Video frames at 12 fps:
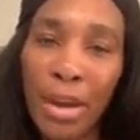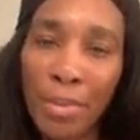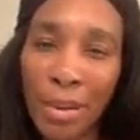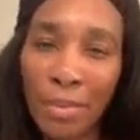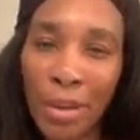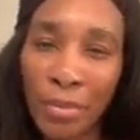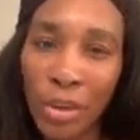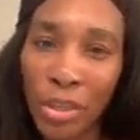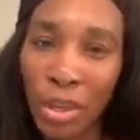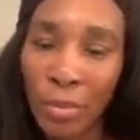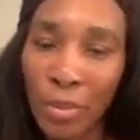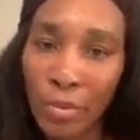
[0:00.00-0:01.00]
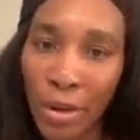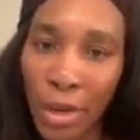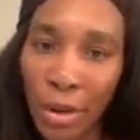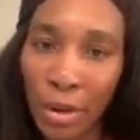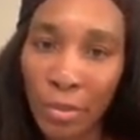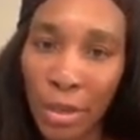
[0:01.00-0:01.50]
Probably my French Open
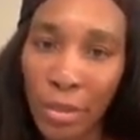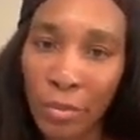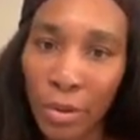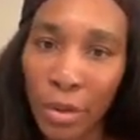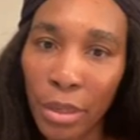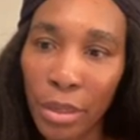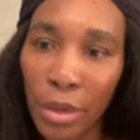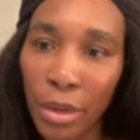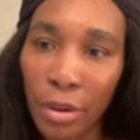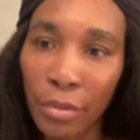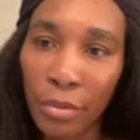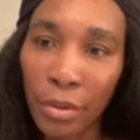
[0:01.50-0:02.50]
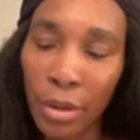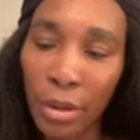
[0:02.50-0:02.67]
final. I wasn't focused enough